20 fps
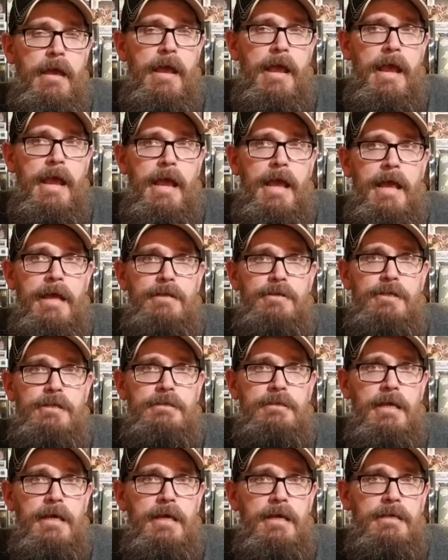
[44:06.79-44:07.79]
And she
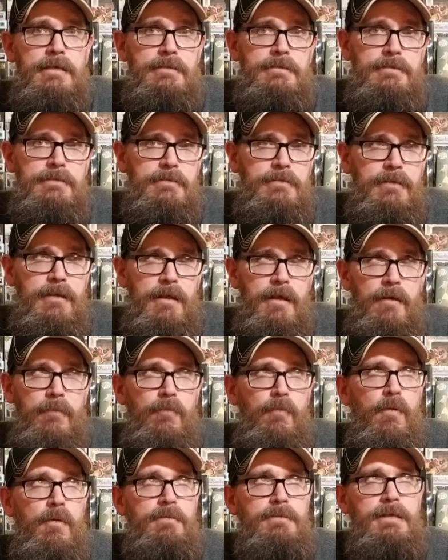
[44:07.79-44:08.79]
says,
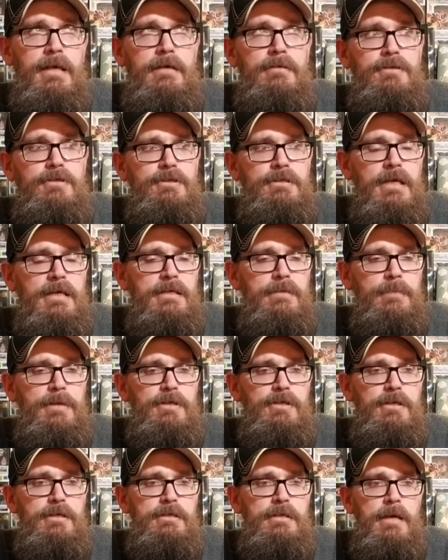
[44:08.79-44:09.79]
what was that else she said to me?
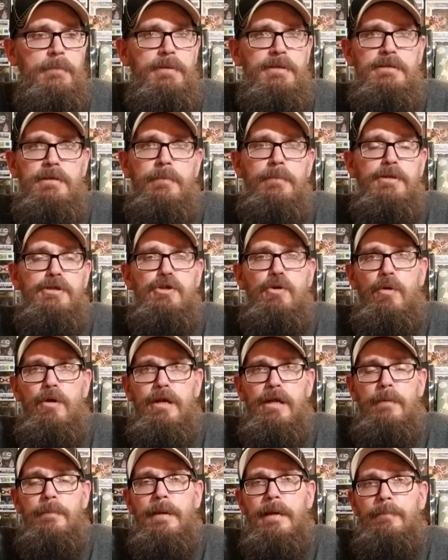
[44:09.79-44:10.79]
She said, because the
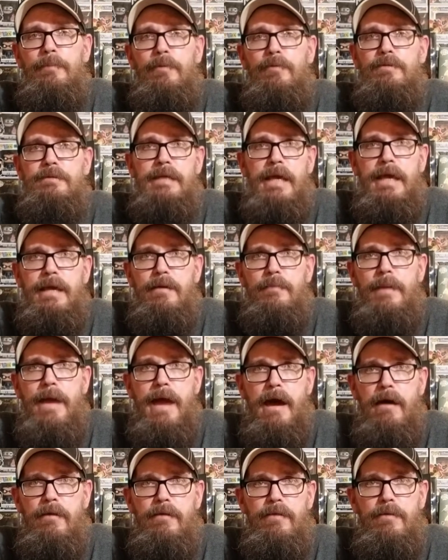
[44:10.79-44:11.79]
majority of people take them
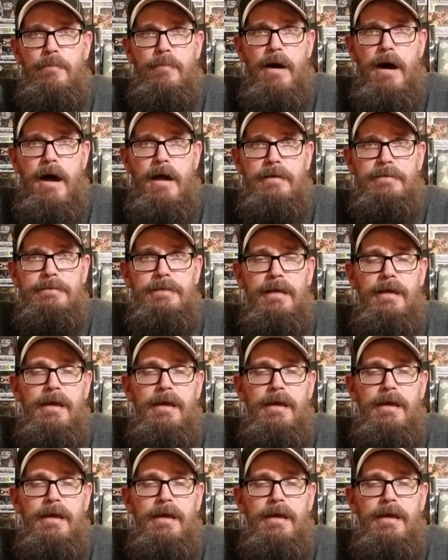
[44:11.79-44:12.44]
out of the box.